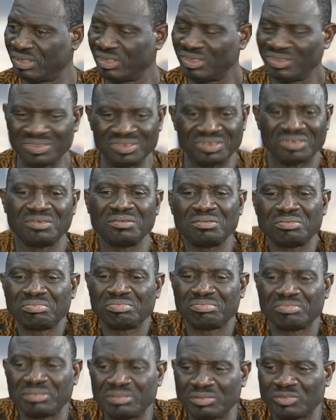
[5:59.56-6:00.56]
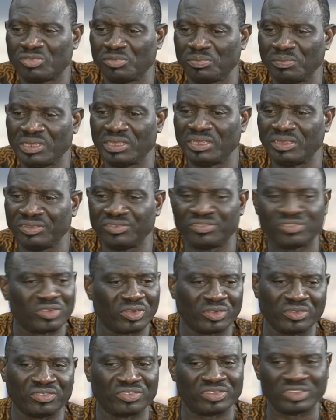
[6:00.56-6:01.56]
So to me, it's
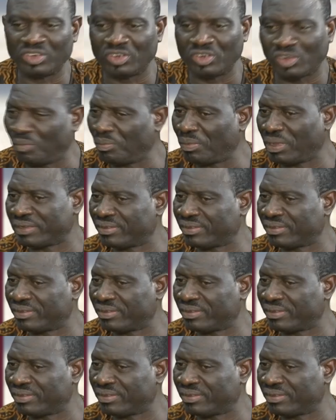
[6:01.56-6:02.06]
just the normal